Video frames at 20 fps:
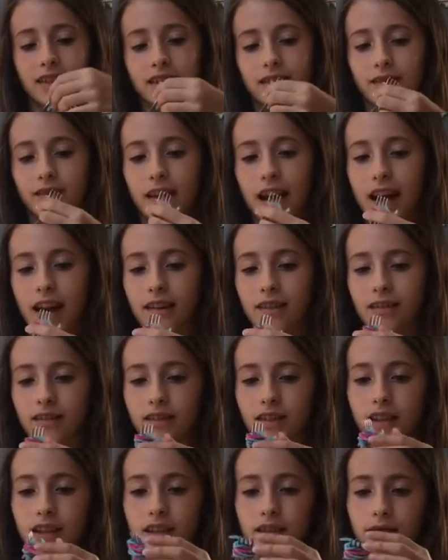
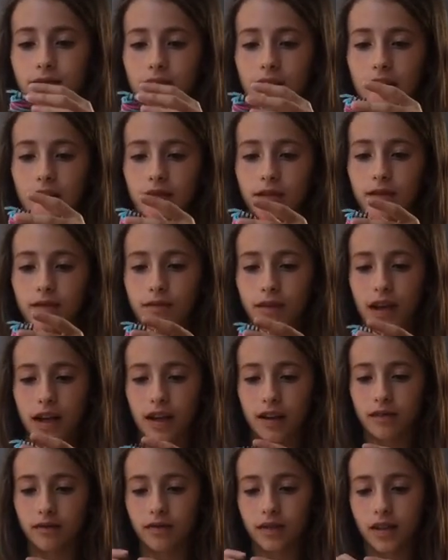round and round and
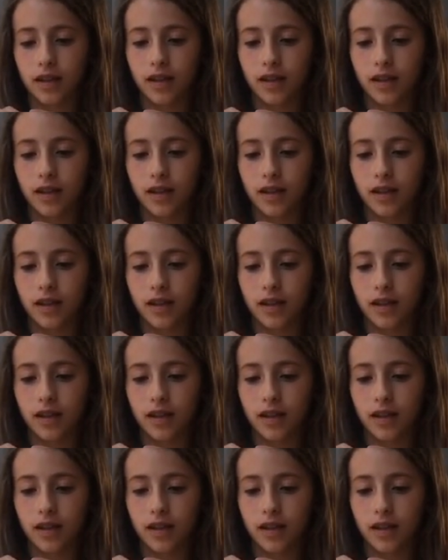round.